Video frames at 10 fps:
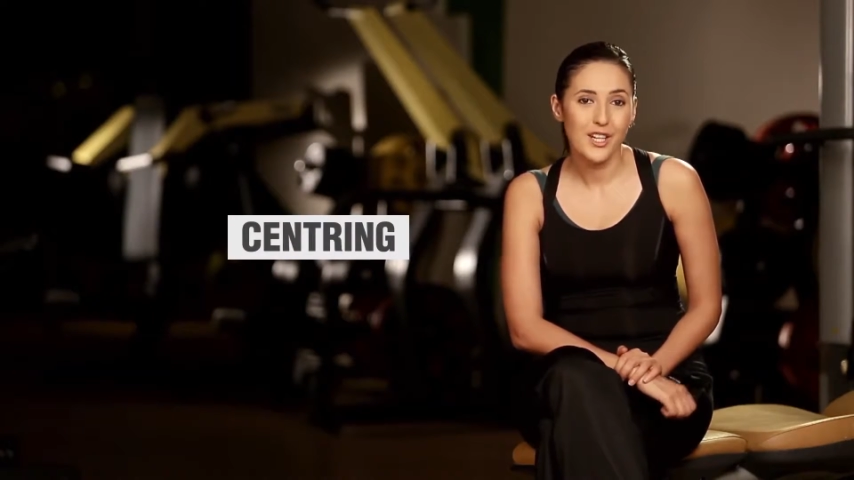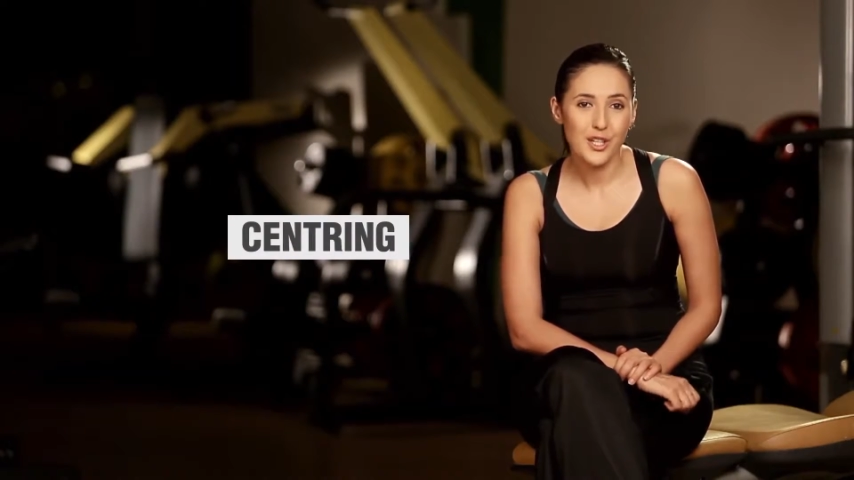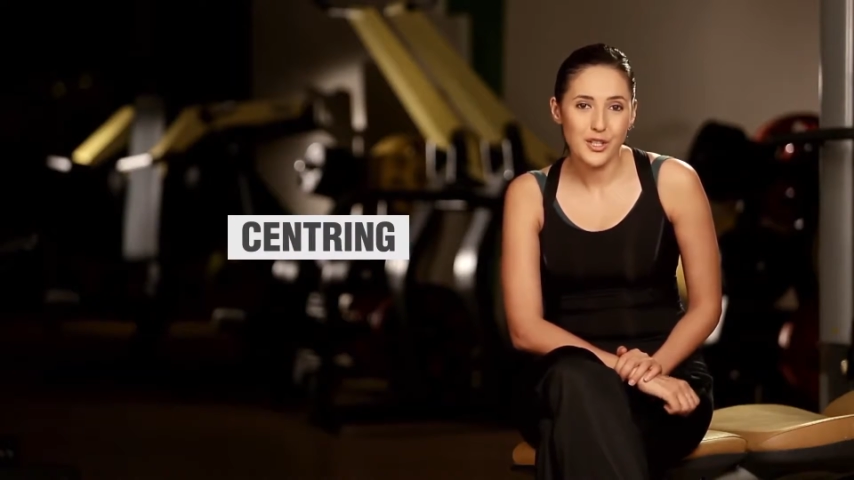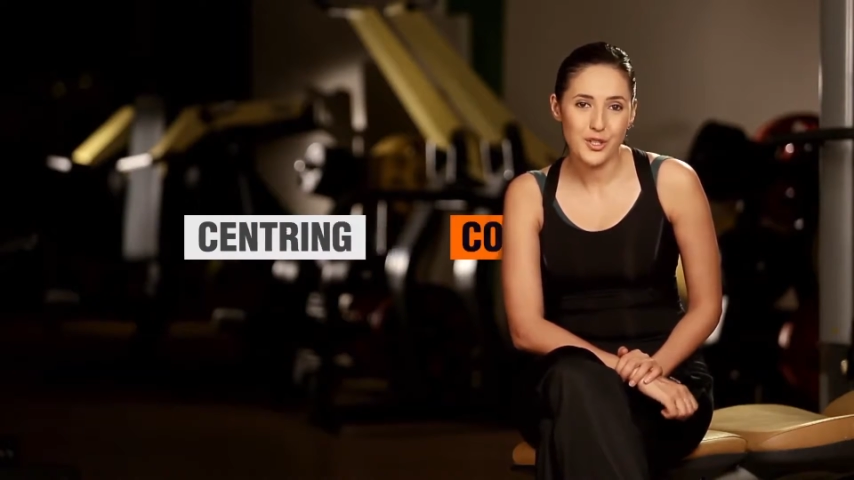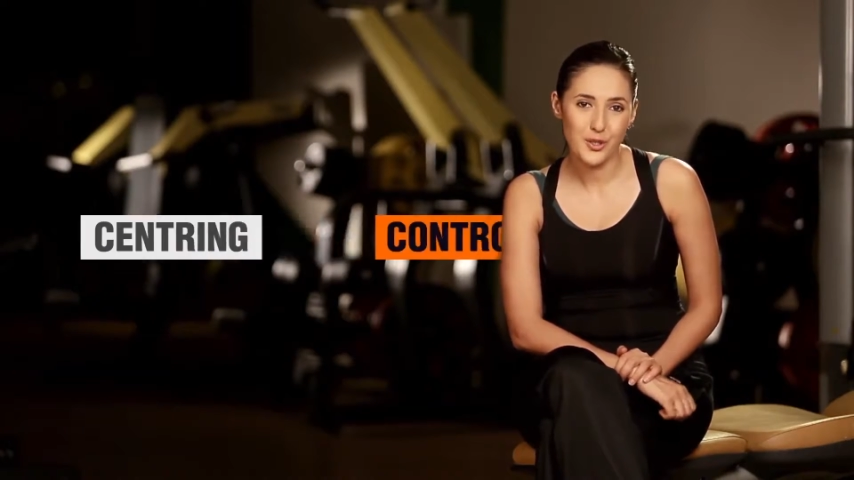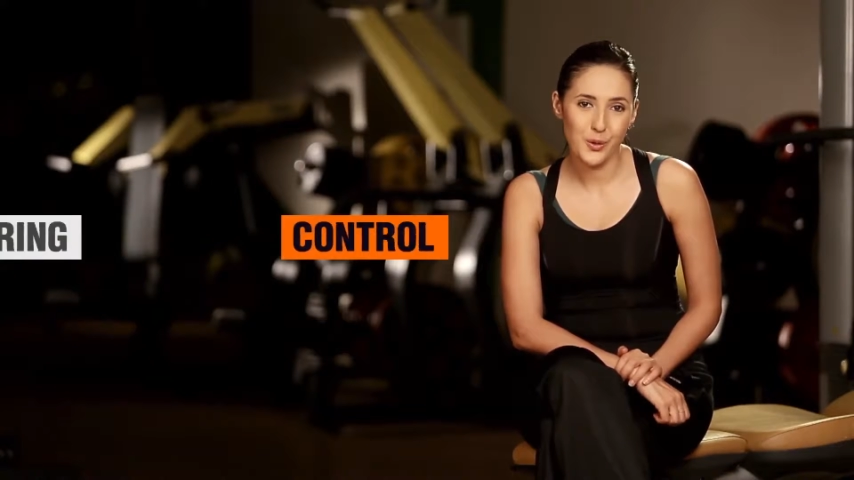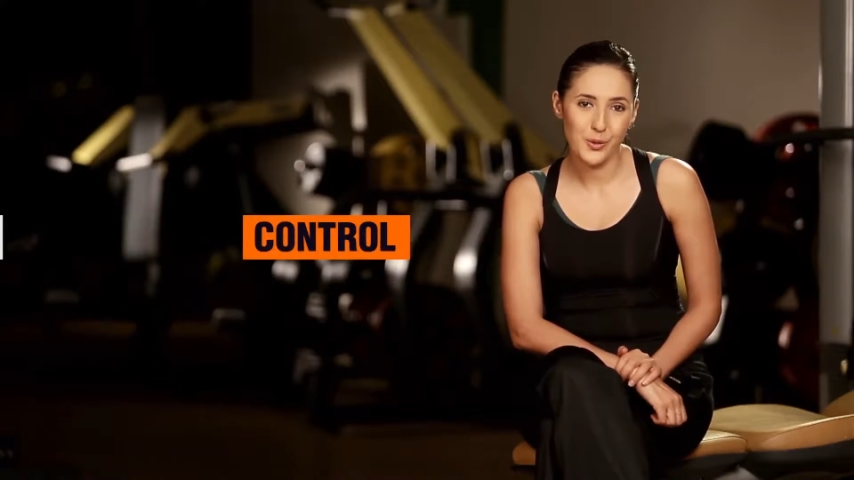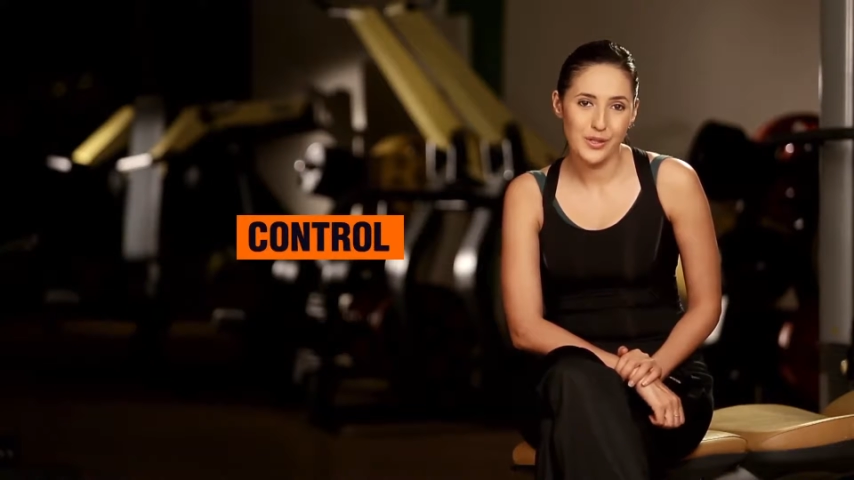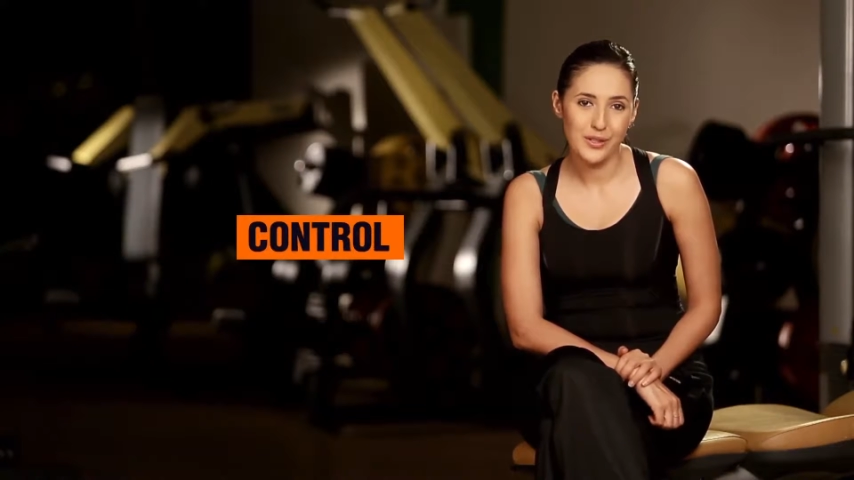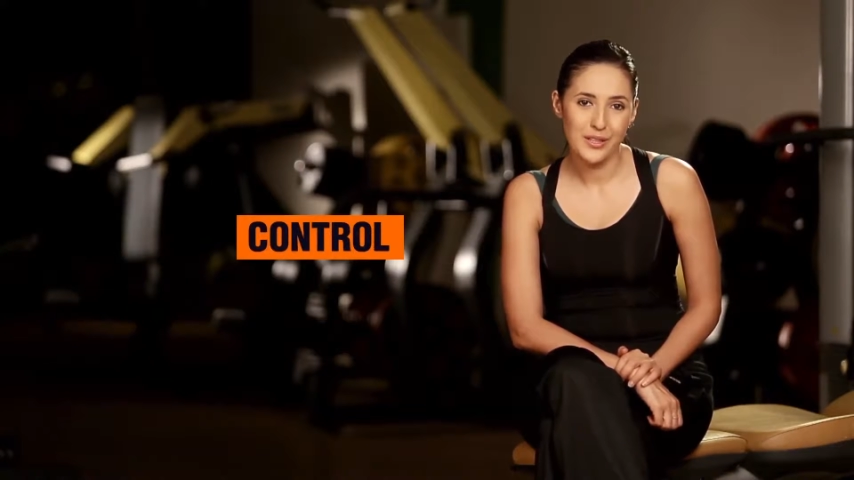
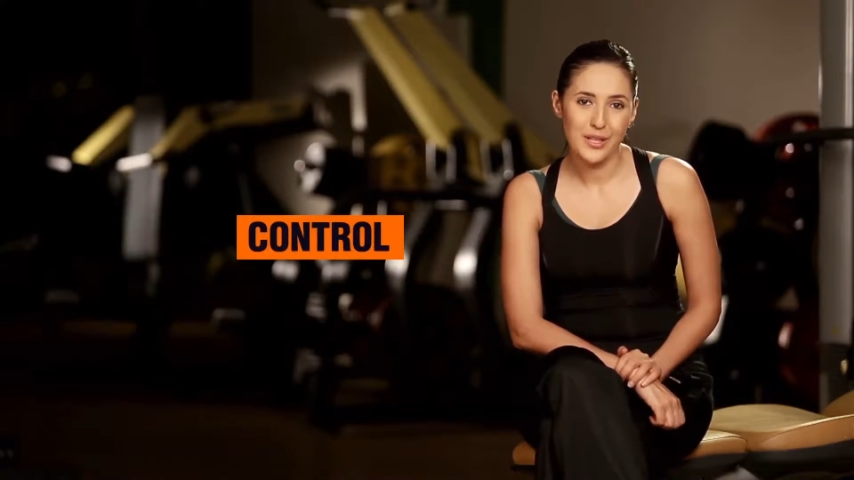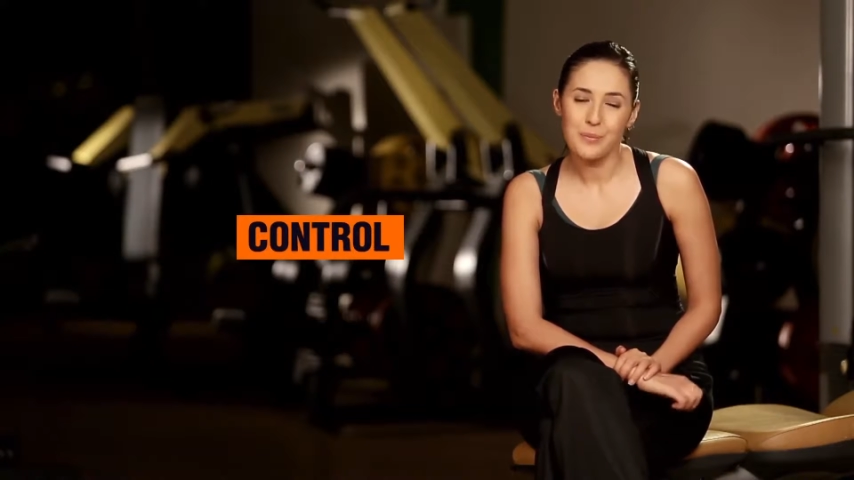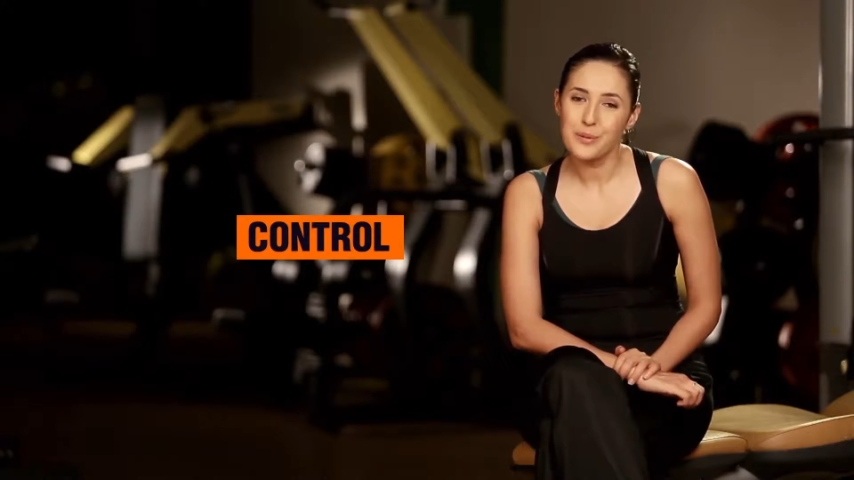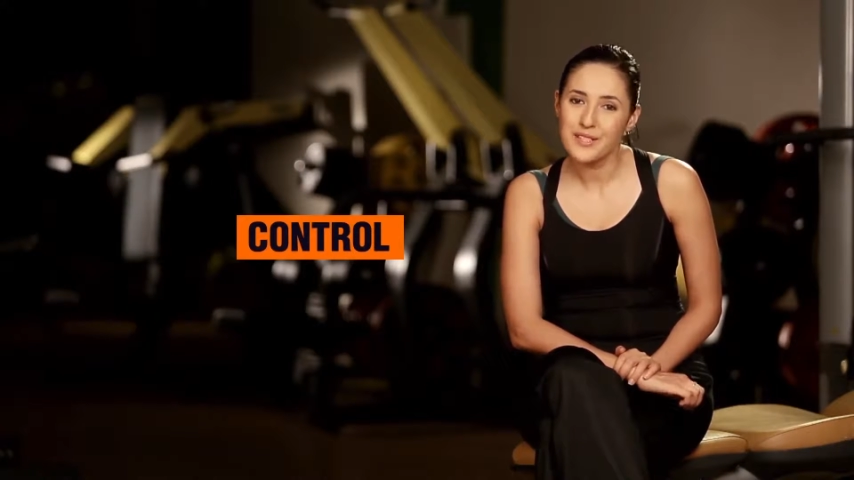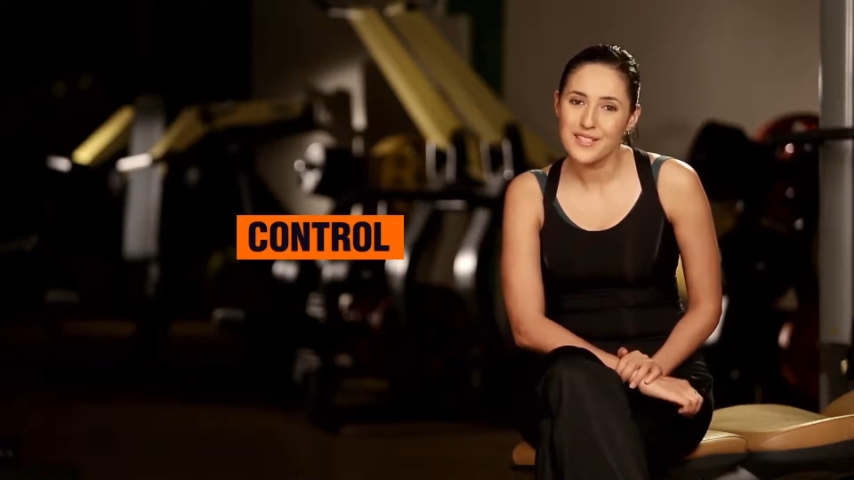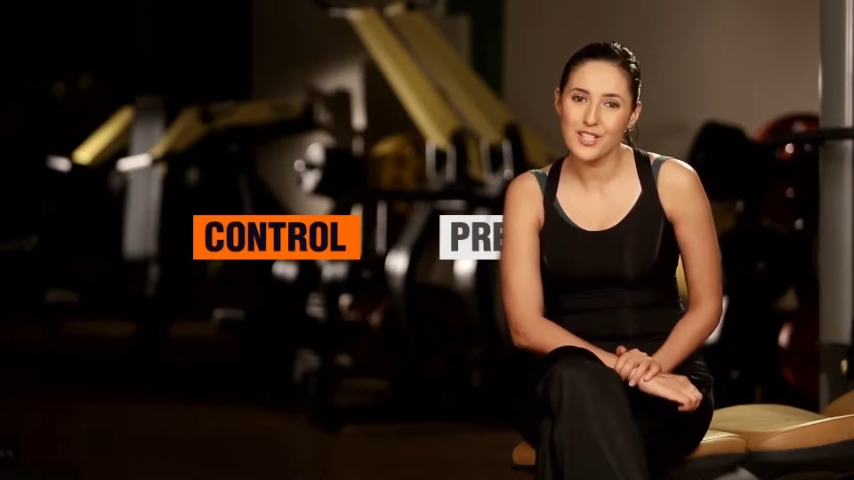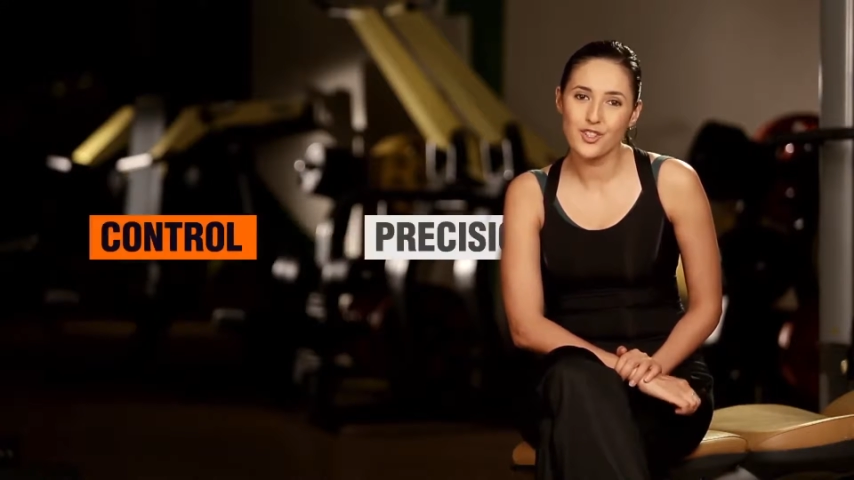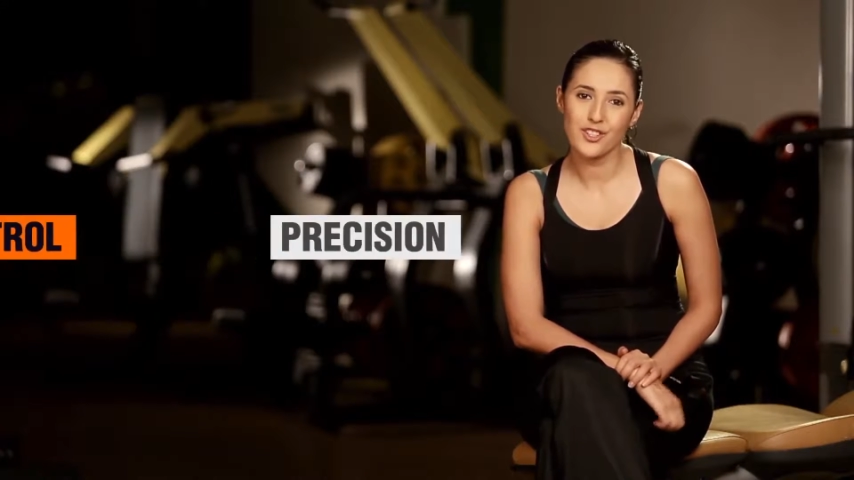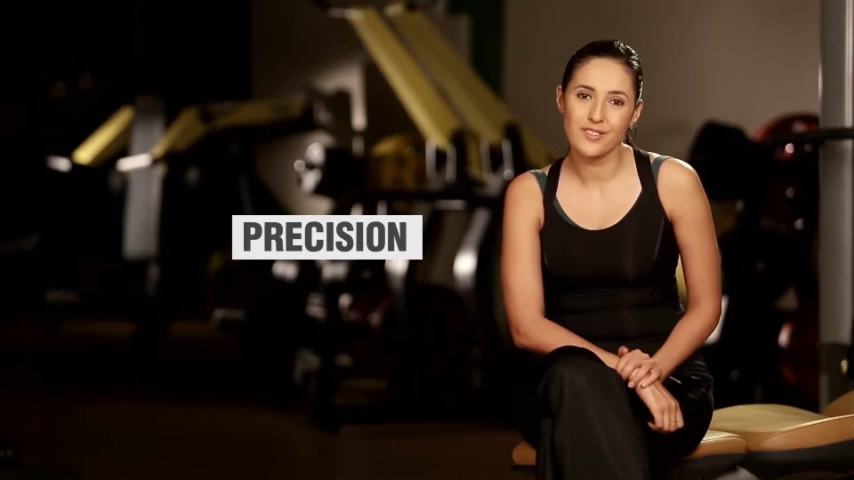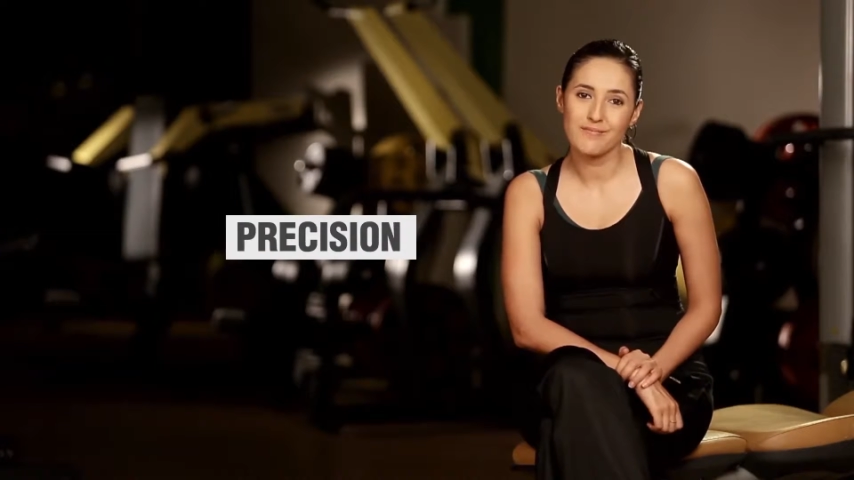control,
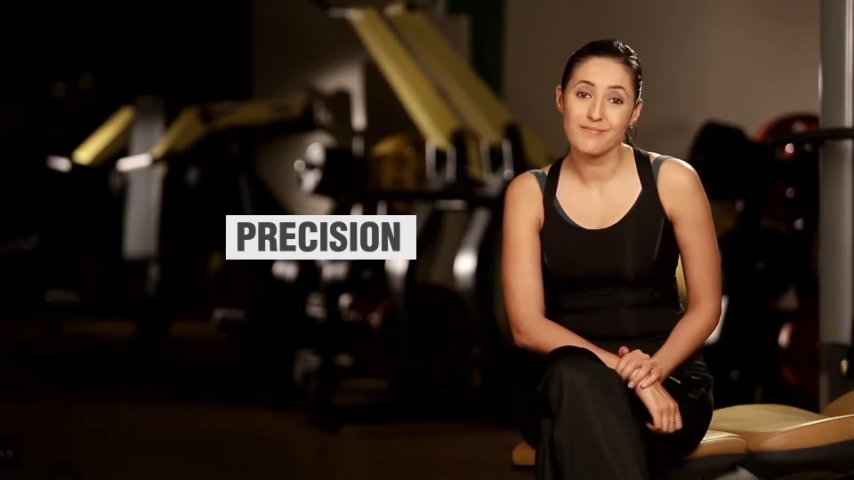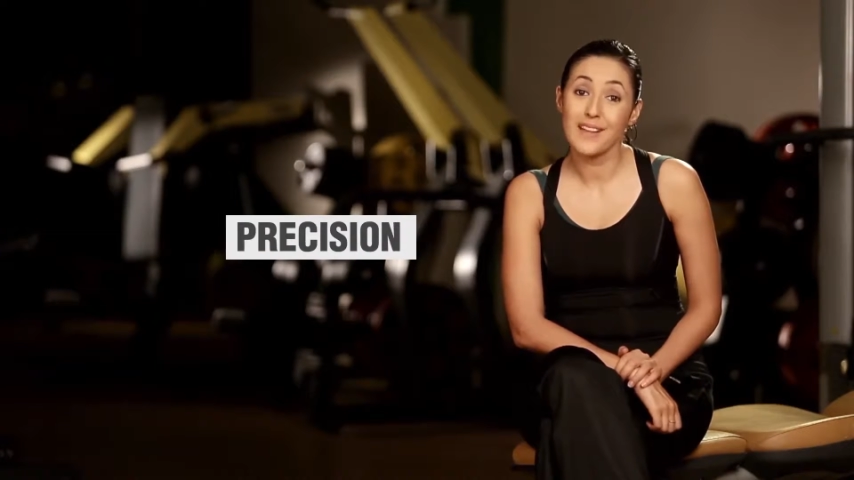precision,